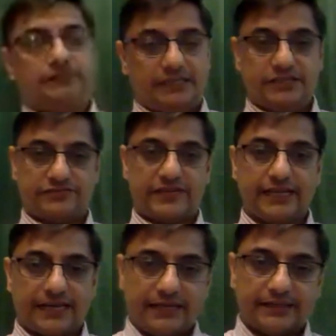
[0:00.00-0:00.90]
it is very
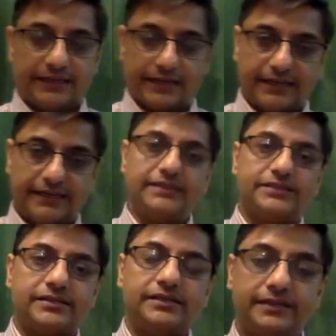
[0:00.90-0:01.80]
clear that at
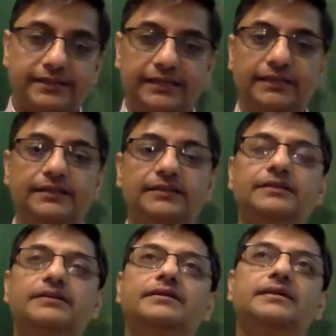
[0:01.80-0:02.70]
least till
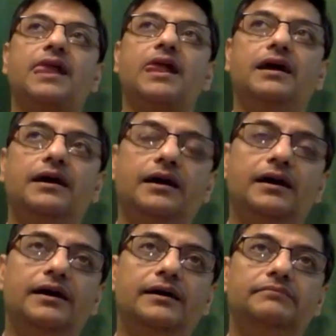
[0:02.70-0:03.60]

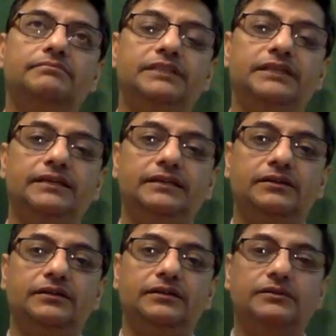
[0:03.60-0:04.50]
uh, the
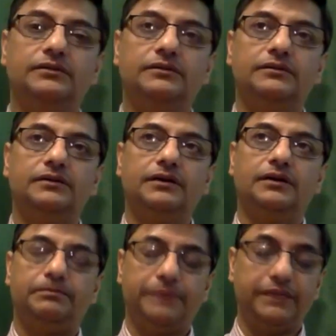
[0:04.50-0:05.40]

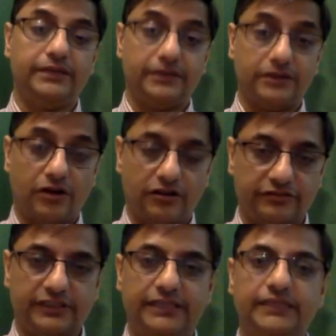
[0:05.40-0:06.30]
uh, period
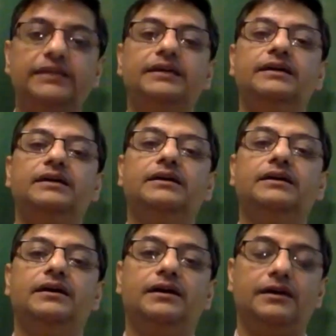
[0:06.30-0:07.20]
of the
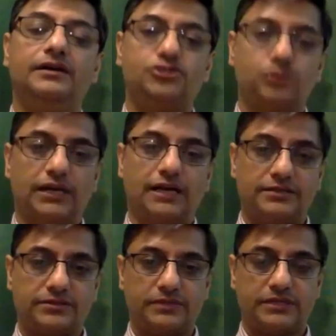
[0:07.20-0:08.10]
uh,
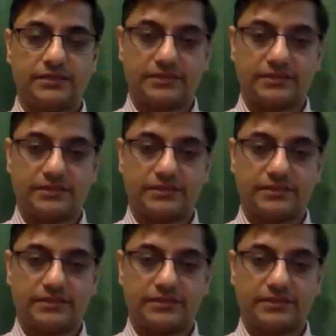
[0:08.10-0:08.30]
Cholas, which is